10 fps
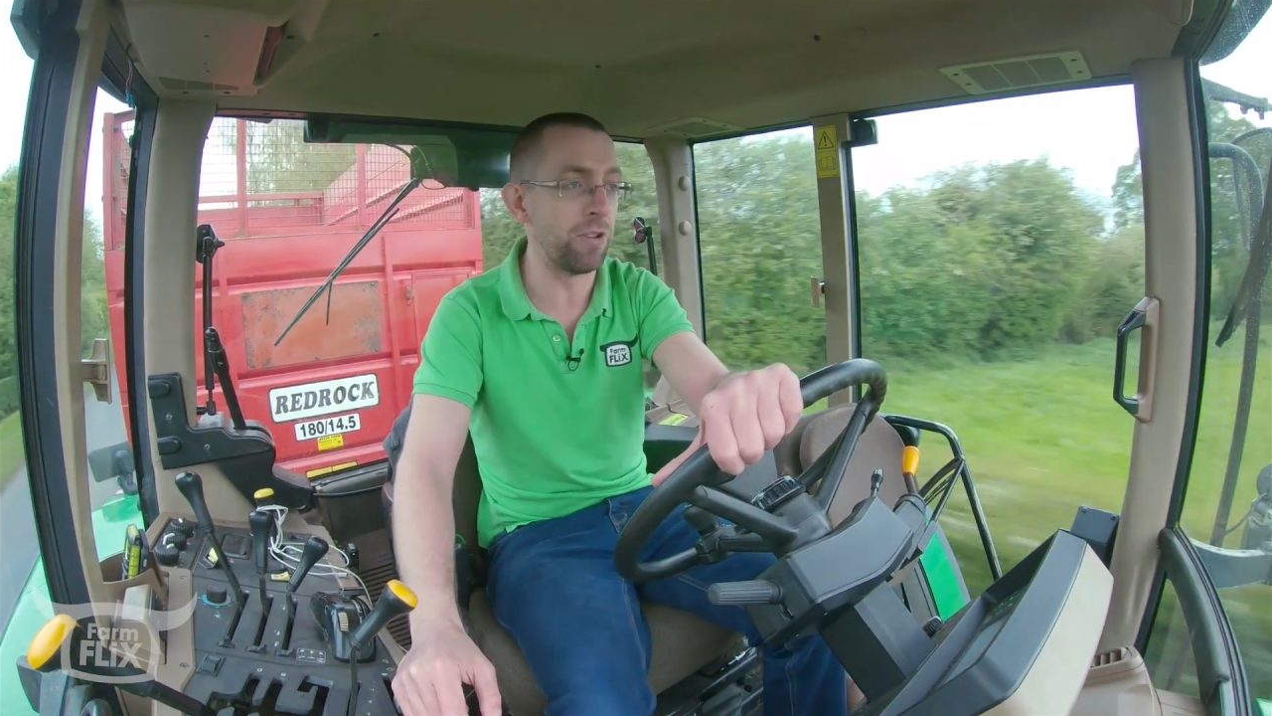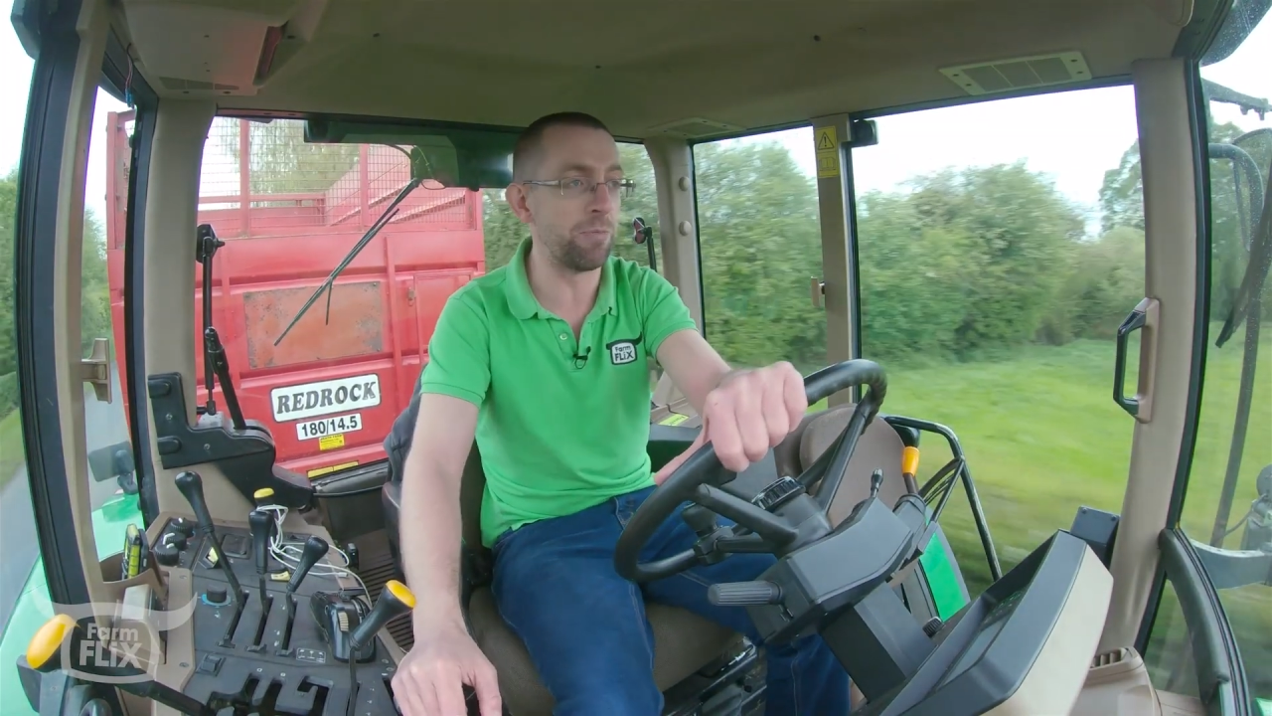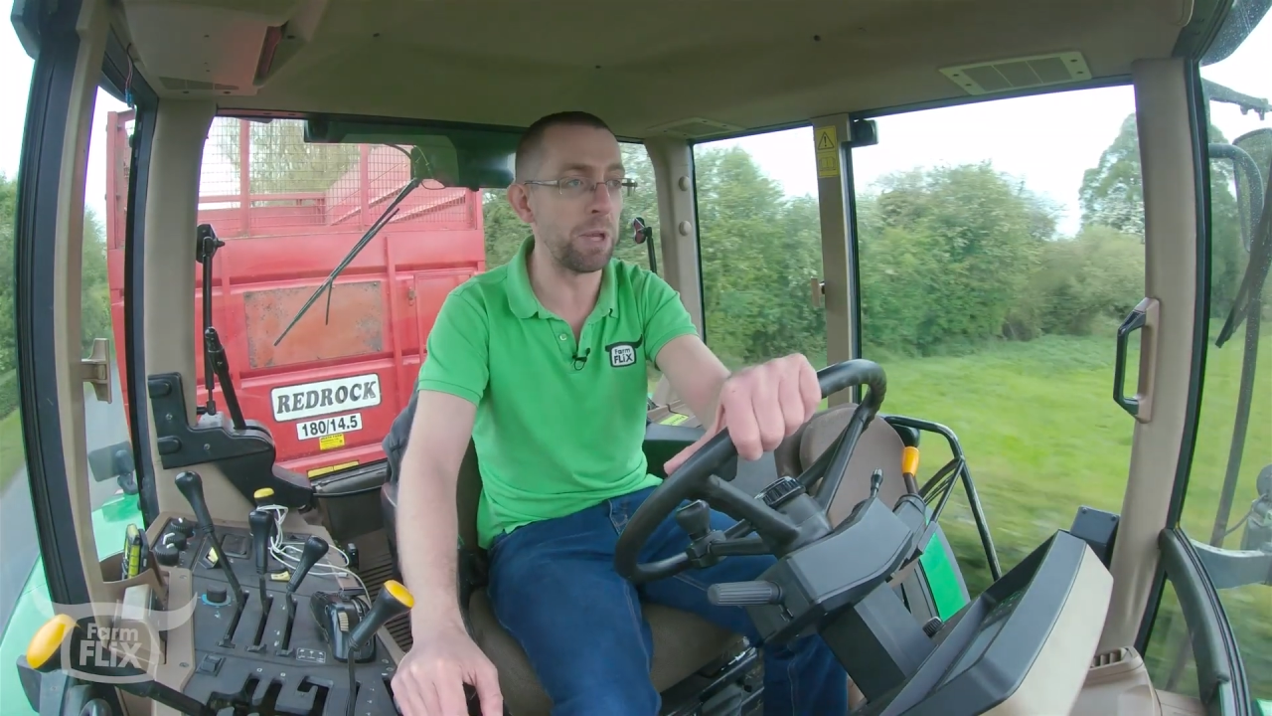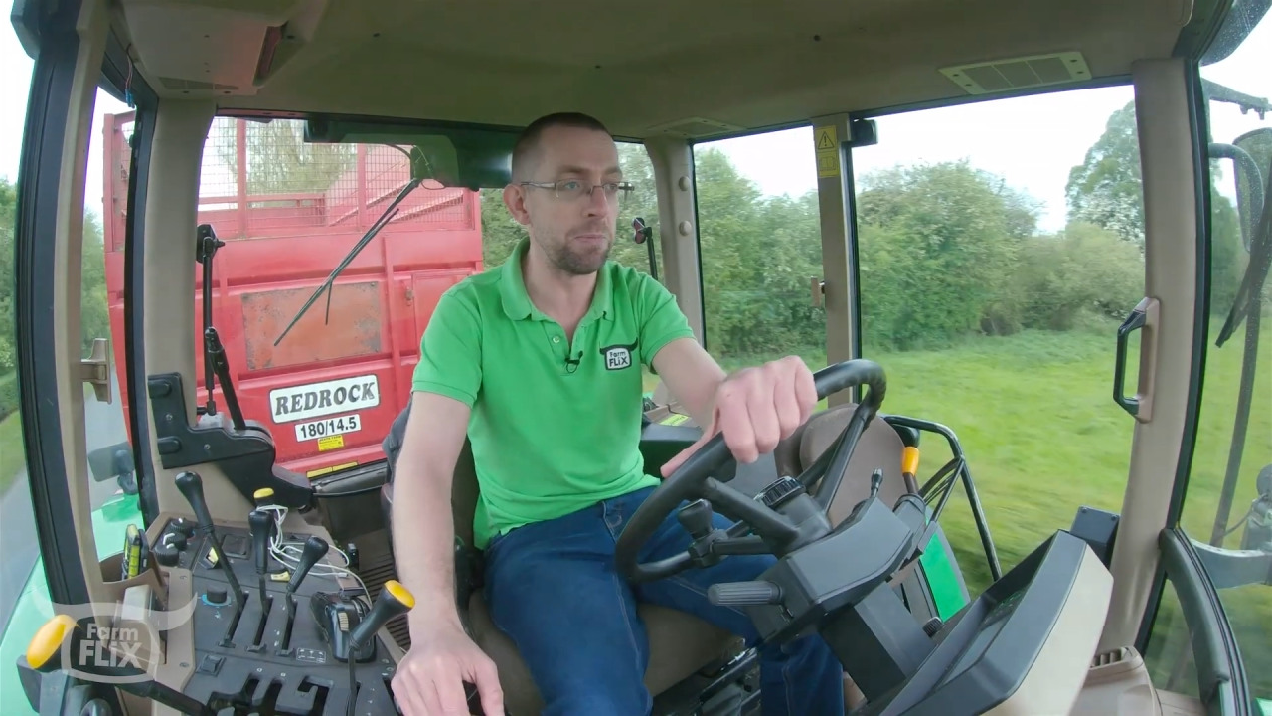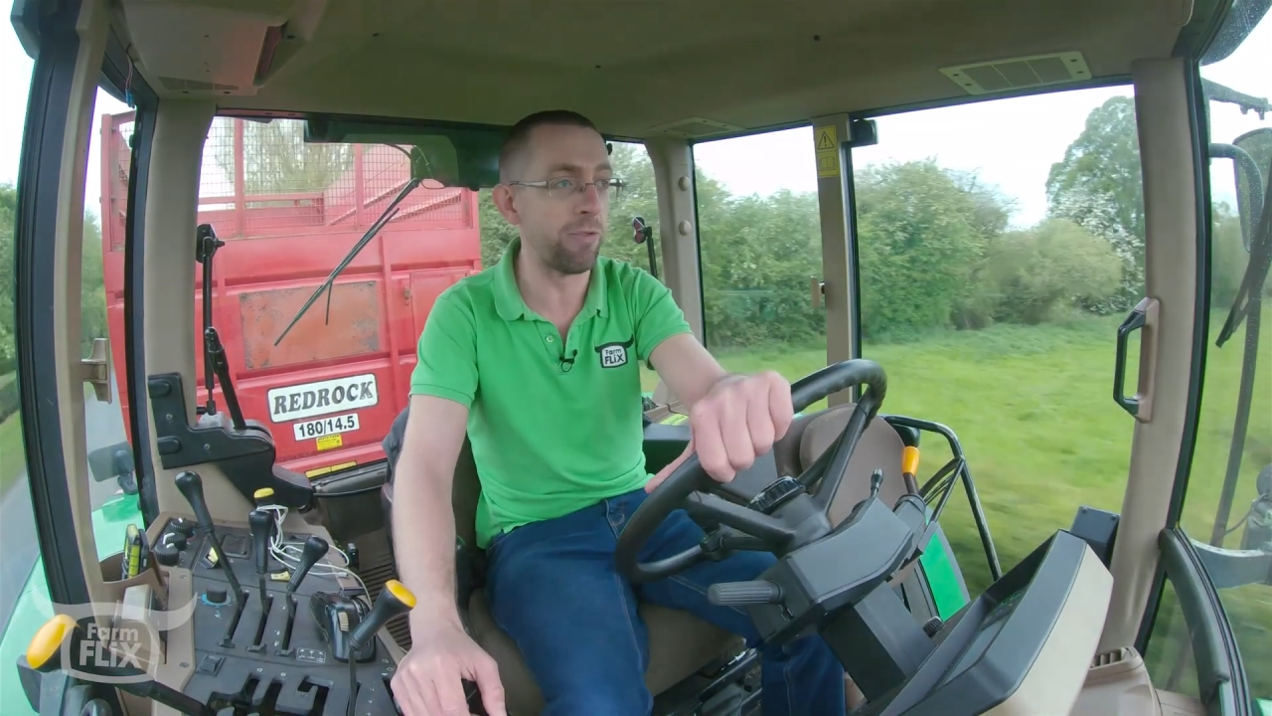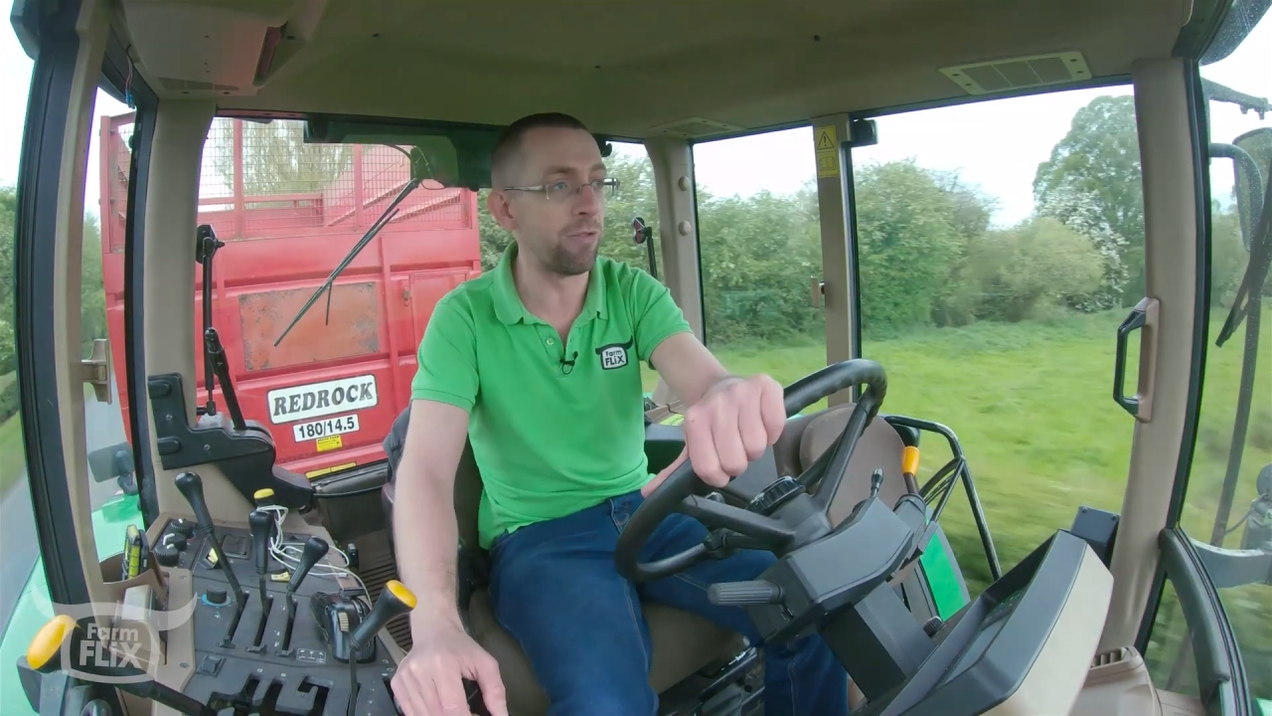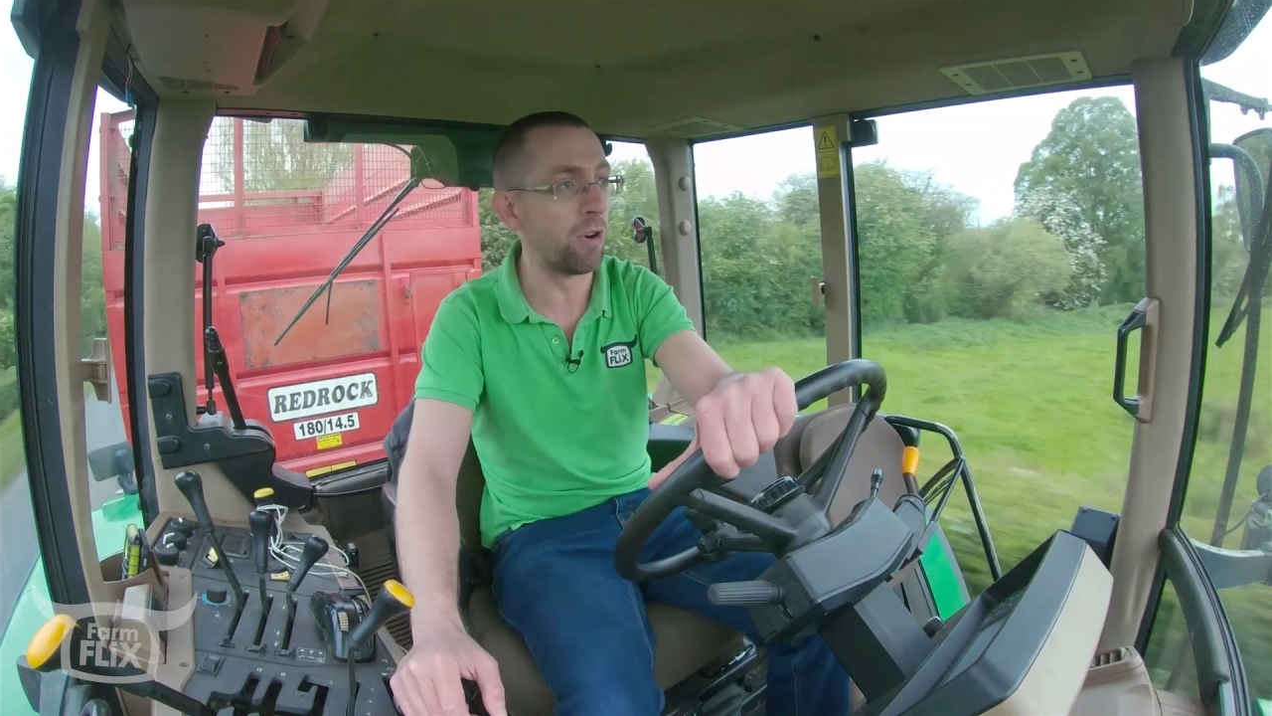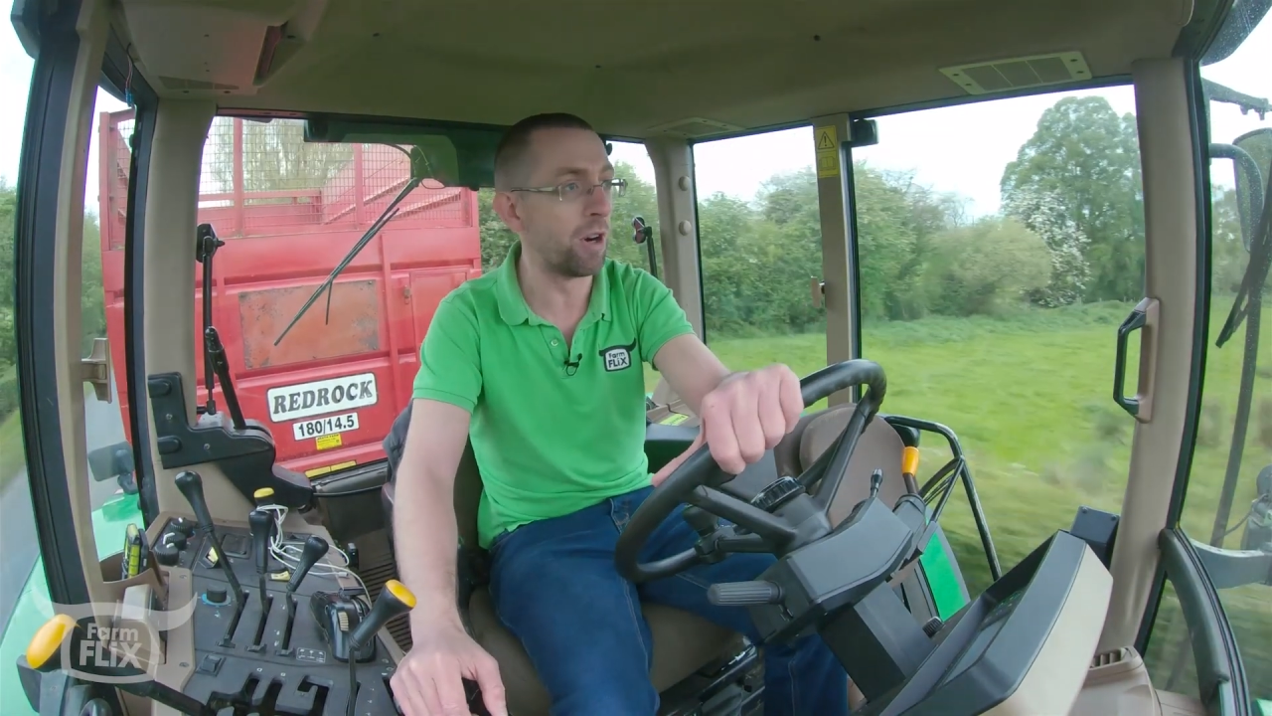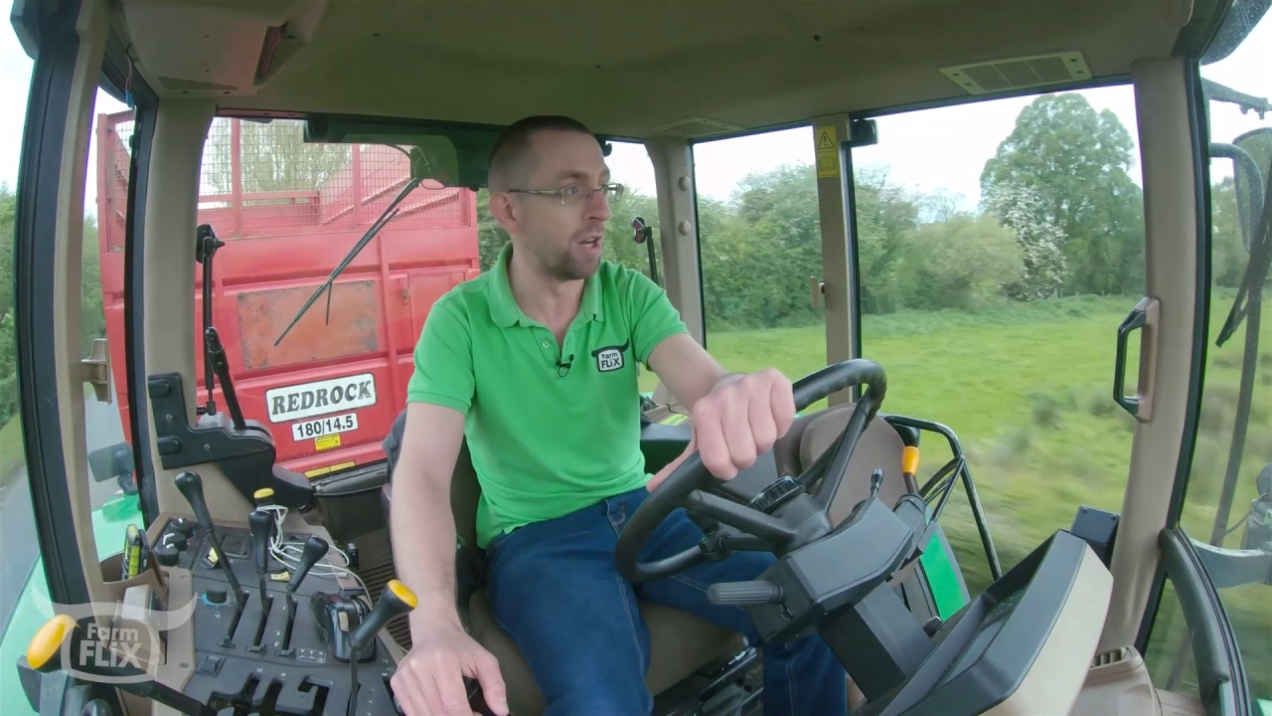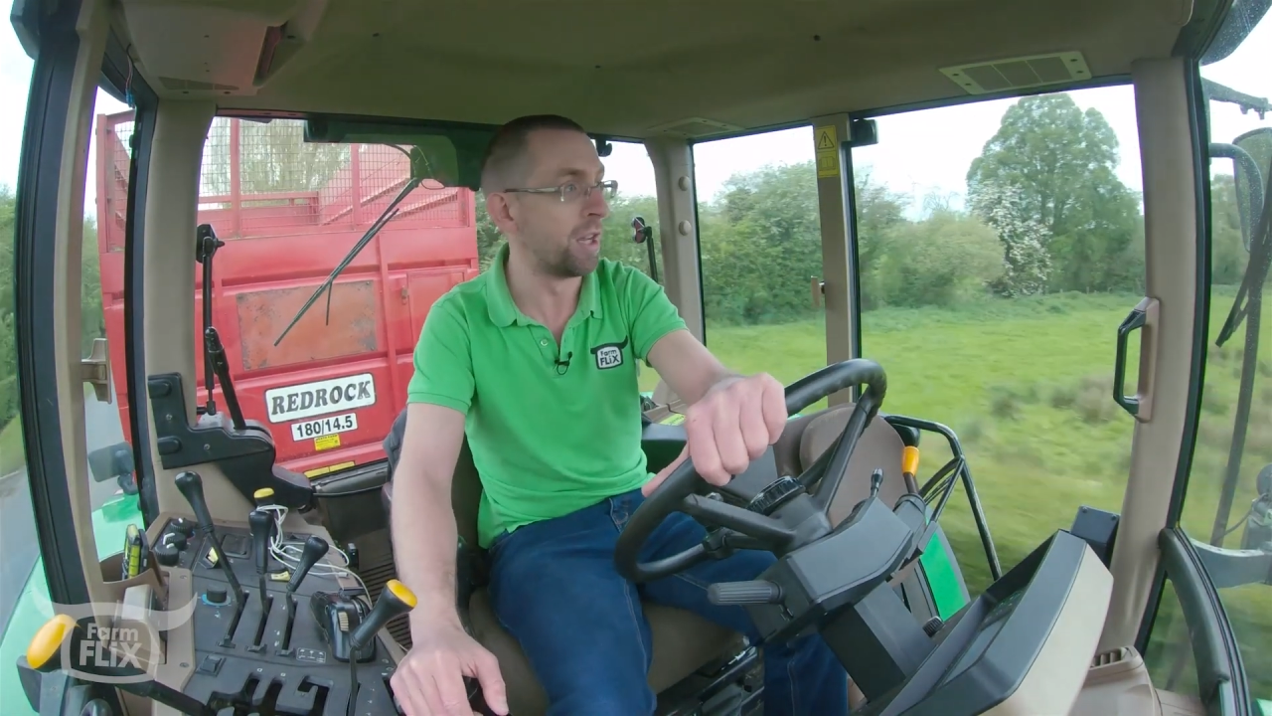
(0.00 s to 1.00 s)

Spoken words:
been before,